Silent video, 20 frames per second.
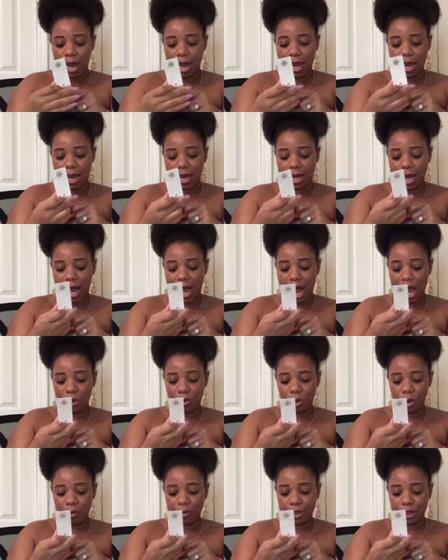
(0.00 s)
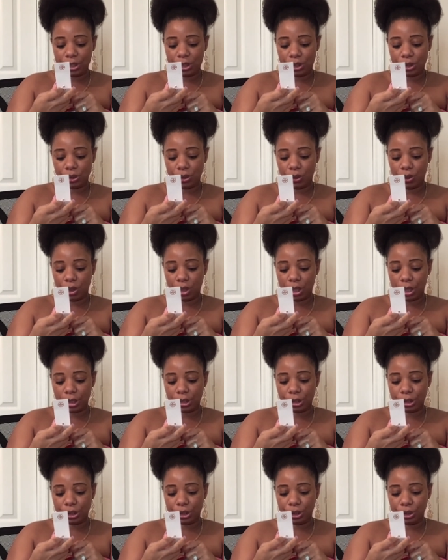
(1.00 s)
And I will be sure
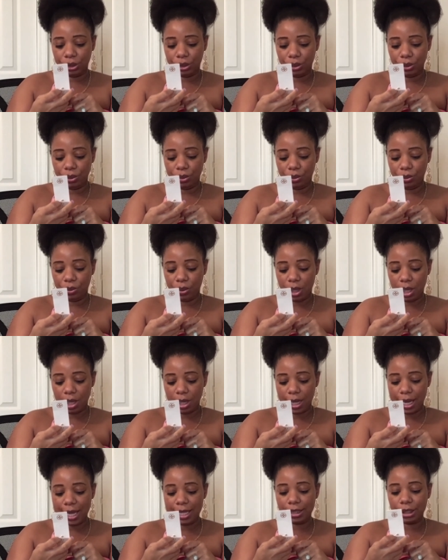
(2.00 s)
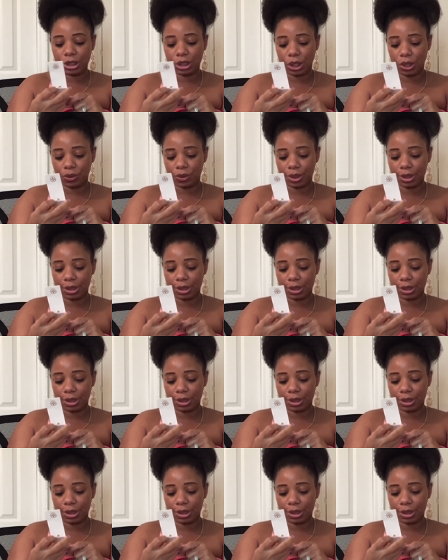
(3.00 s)
to insert this